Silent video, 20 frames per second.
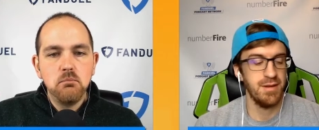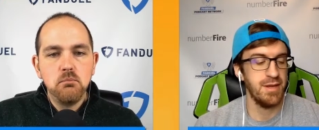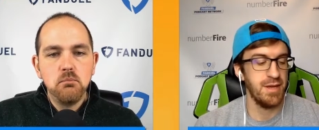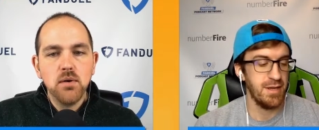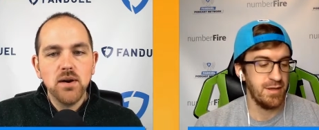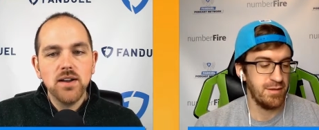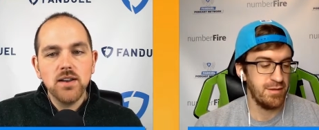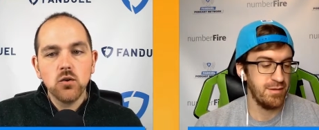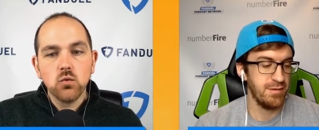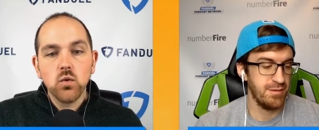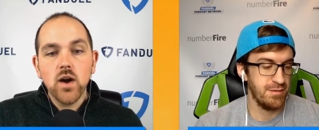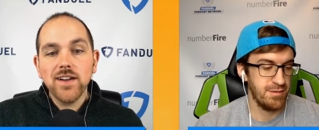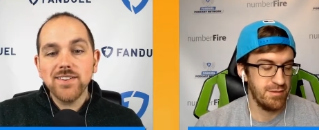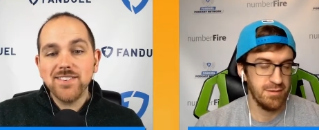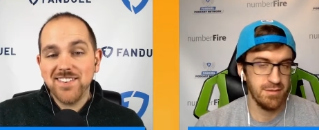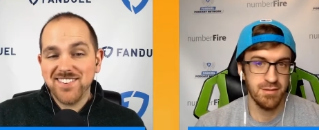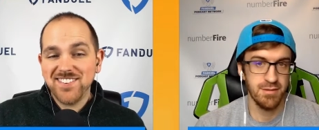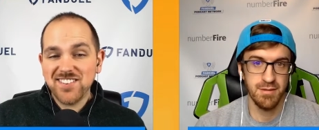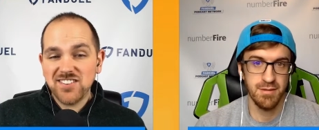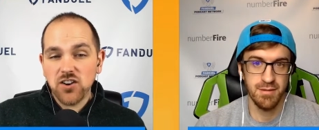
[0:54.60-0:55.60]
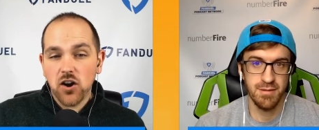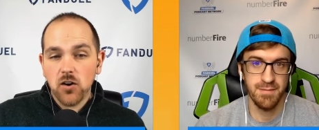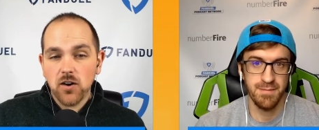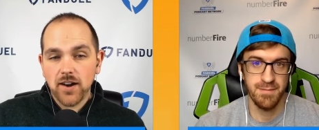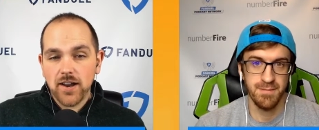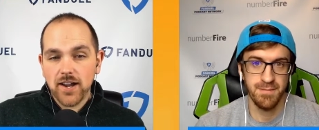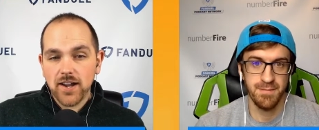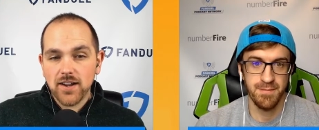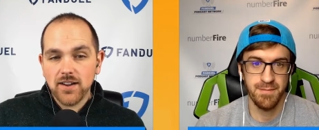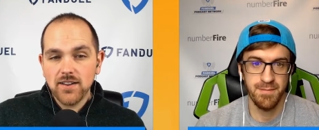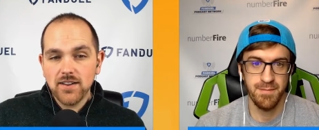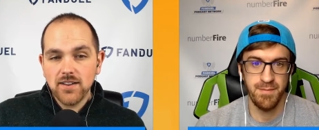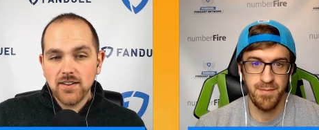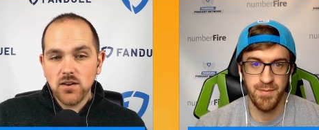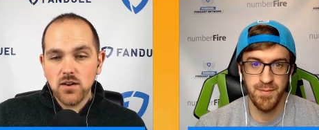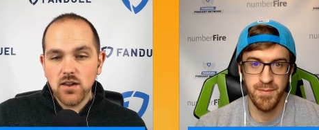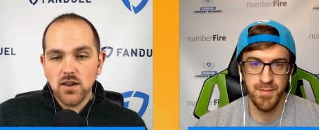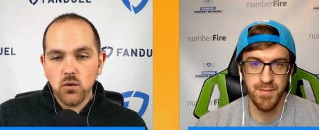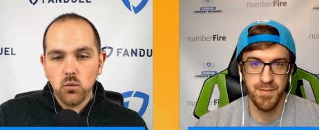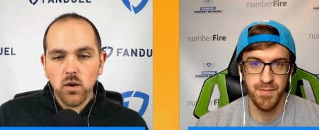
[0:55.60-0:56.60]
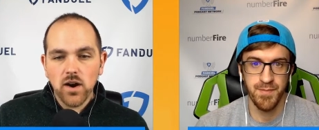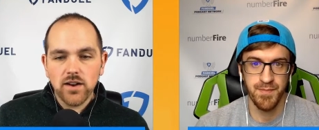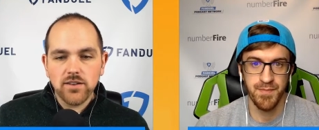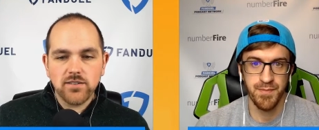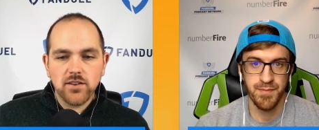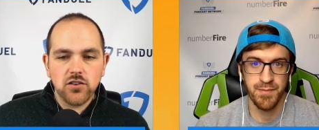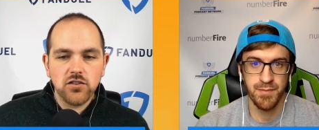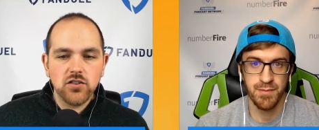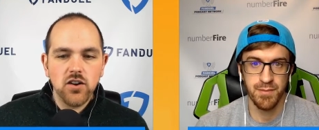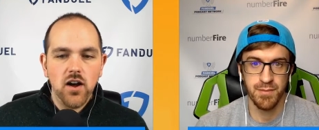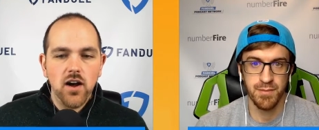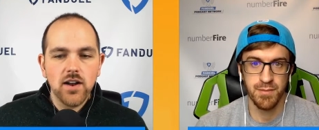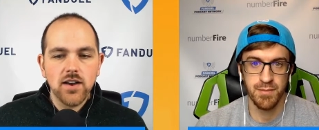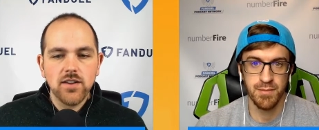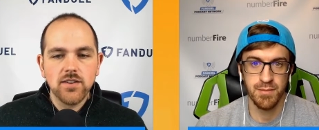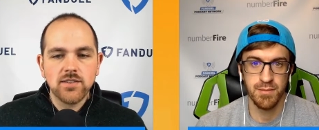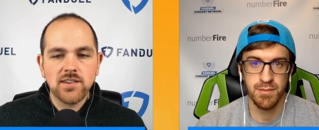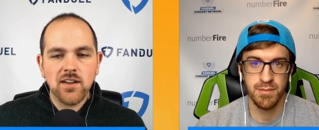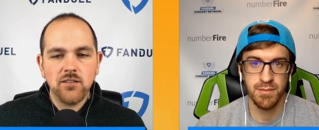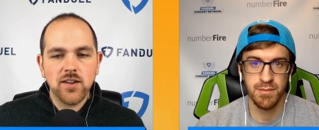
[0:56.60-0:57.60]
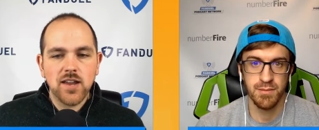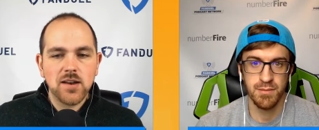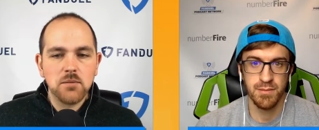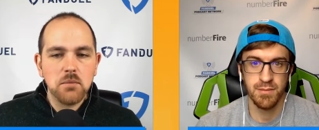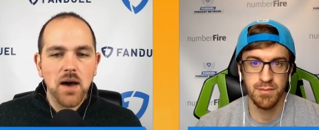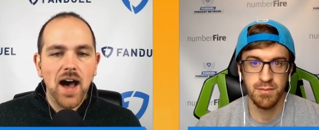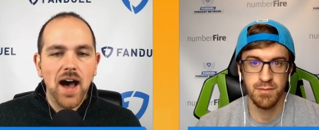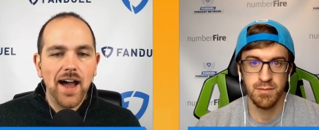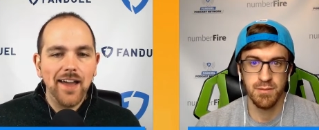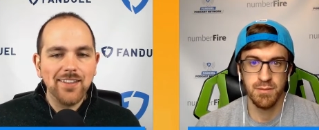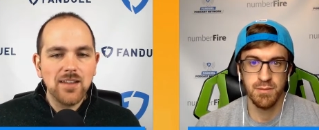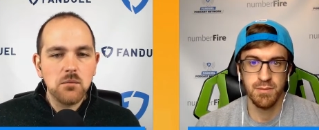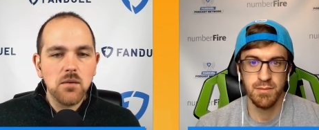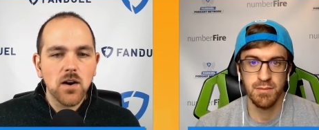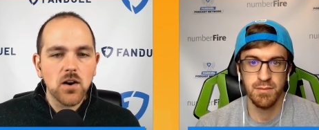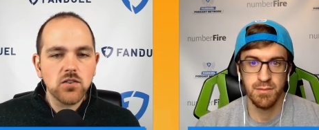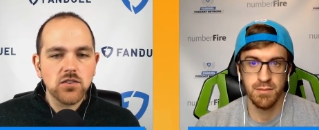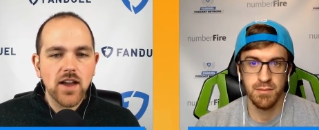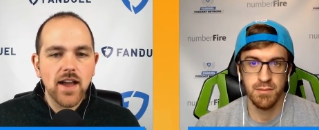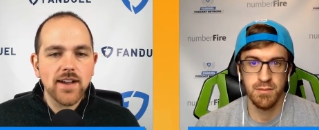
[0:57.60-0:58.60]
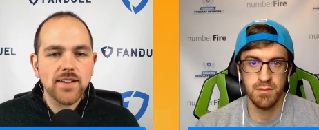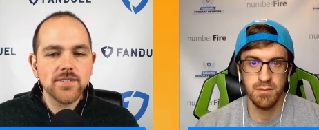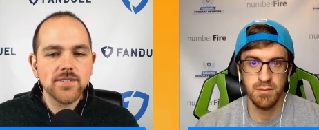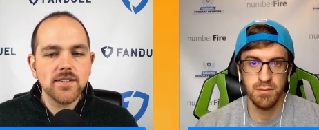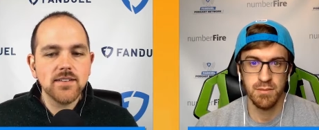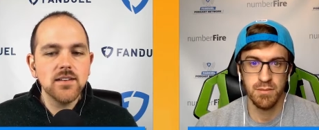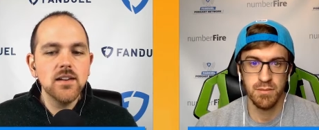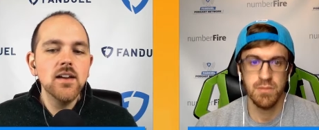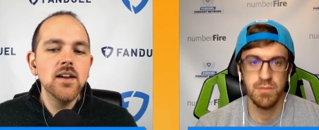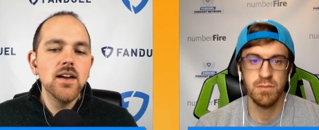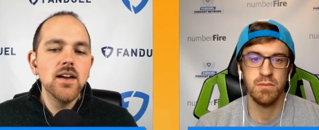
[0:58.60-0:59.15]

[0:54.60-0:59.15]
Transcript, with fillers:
Speaker 1: but Russ is starting, whereas Deshaun is coming in behind Lamar Jackson,